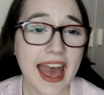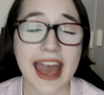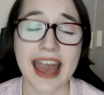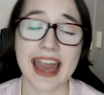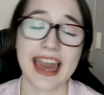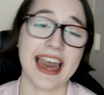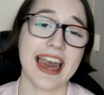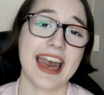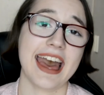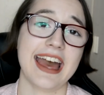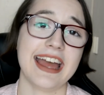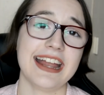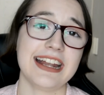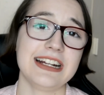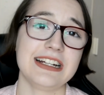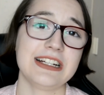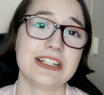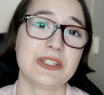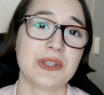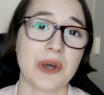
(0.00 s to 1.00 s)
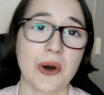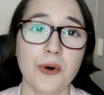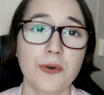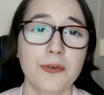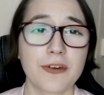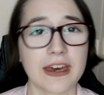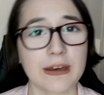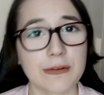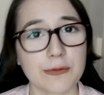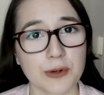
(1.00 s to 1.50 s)
and go
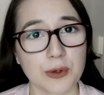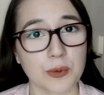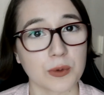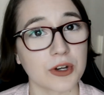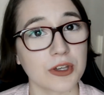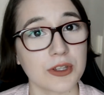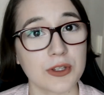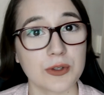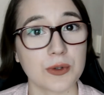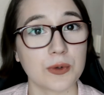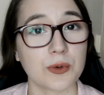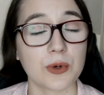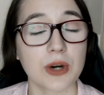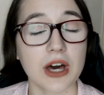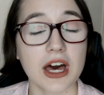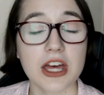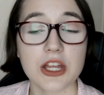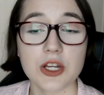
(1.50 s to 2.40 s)
fight for what you